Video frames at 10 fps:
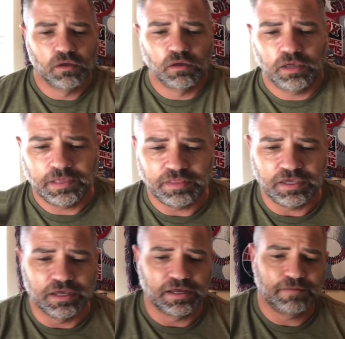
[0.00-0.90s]
and the
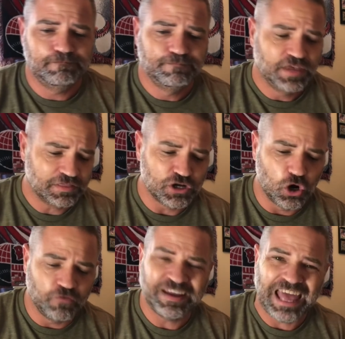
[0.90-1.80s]
uh, hit the
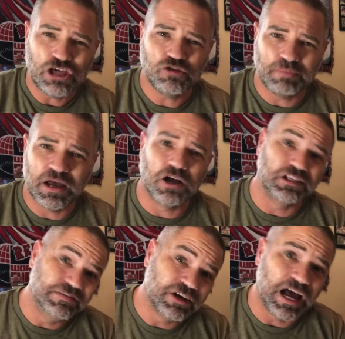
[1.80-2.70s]
notification bell,
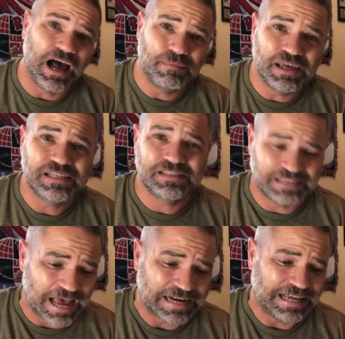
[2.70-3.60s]
leave a comment,
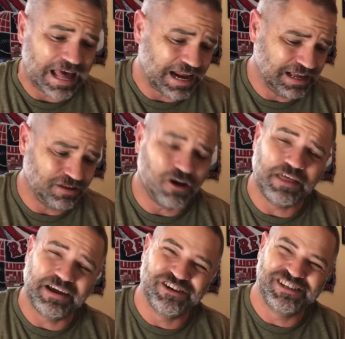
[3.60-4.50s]
yada yada, all
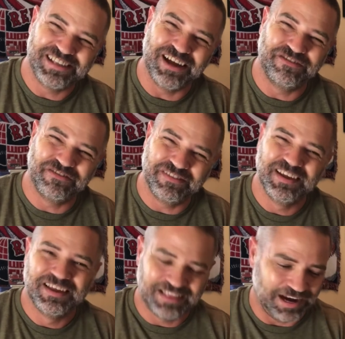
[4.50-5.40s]
that good stuff
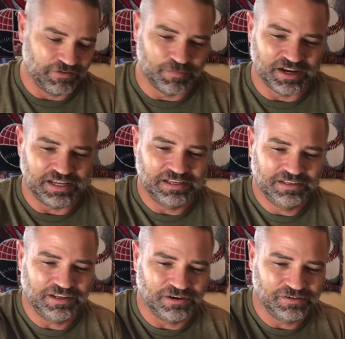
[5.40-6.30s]
that everybody,
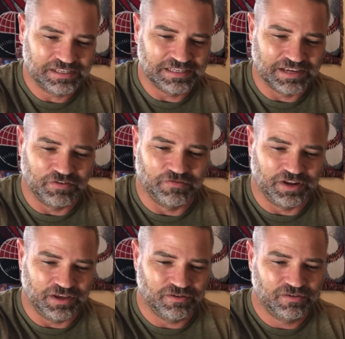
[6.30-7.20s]
you know, says every
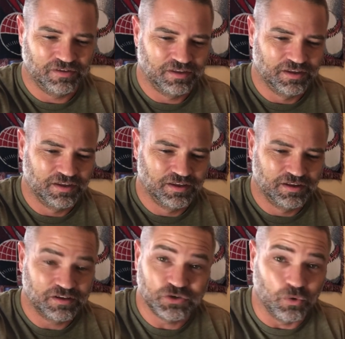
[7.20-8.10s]
video.
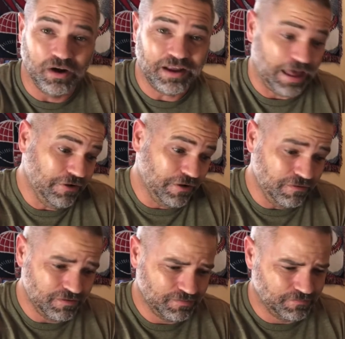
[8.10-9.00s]
Does it work? I don't know.
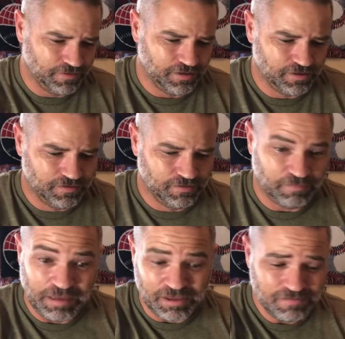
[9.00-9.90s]
Maybe.